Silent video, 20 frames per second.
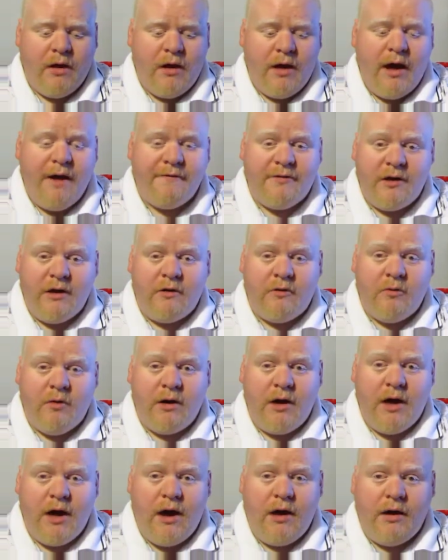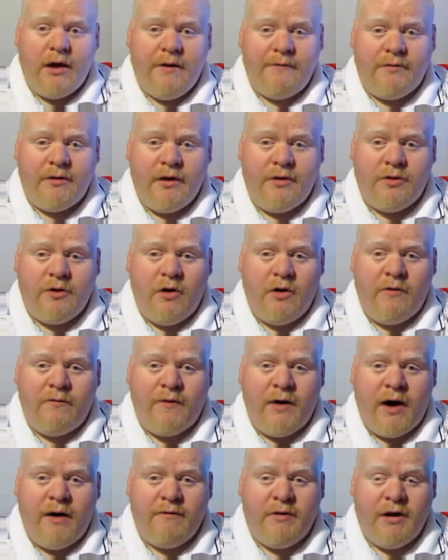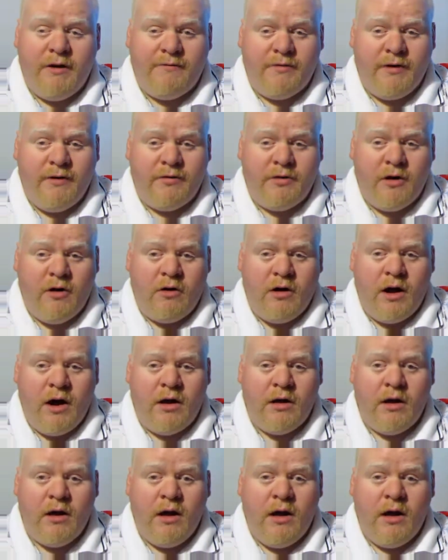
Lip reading: FC28, FC35, and FC38